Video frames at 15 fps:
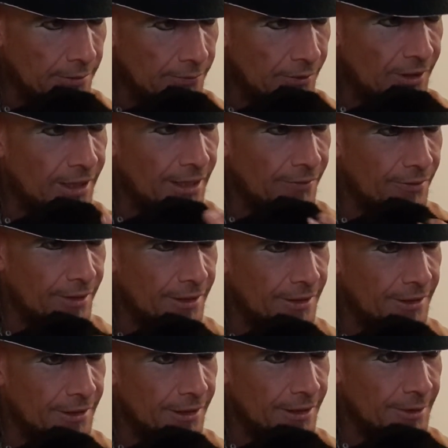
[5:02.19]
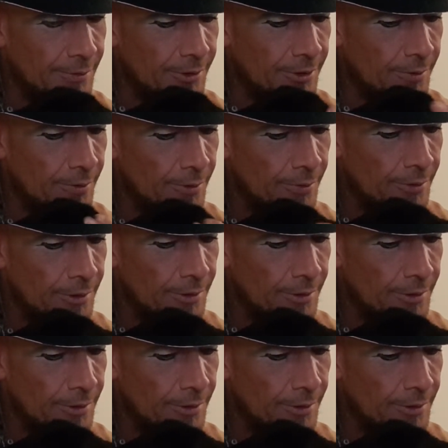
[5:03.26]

Fucking everything scares me at the moment.